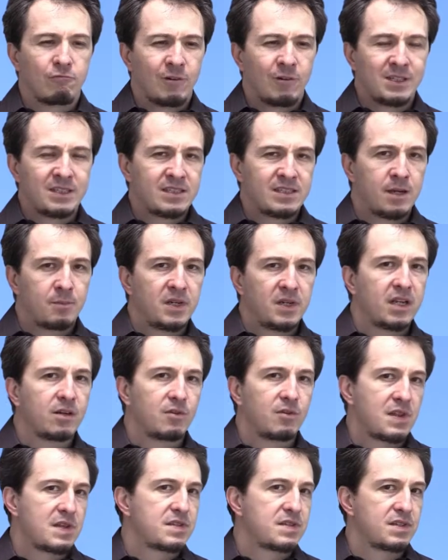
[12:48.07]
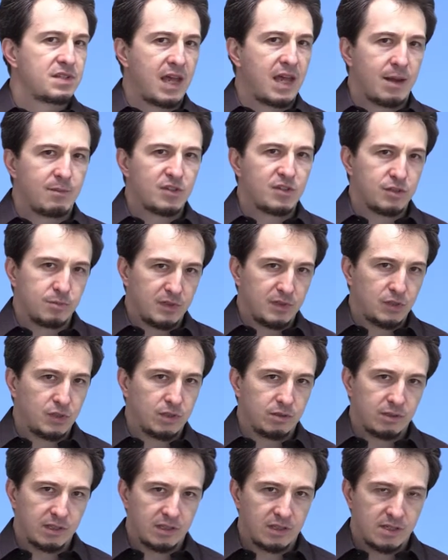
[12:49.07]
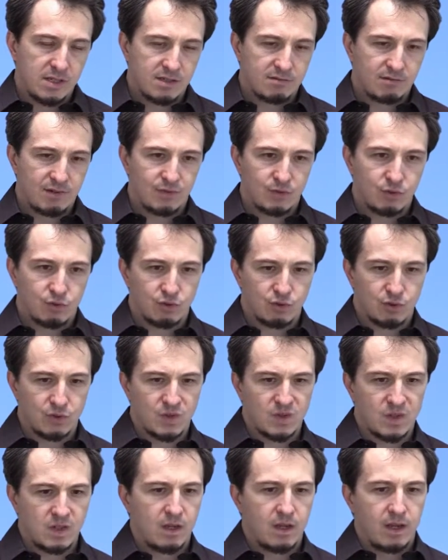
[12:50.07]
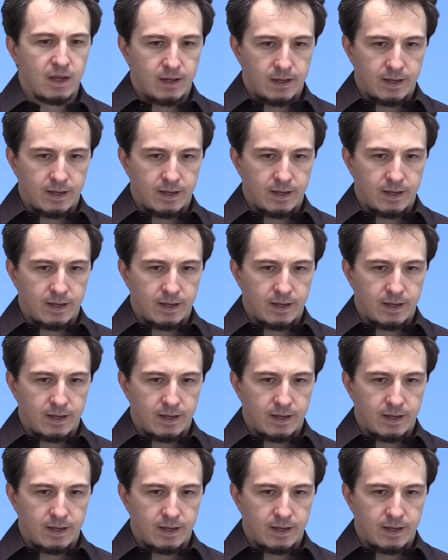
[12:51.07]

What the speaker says: What is happening with this establishment during these revolutions?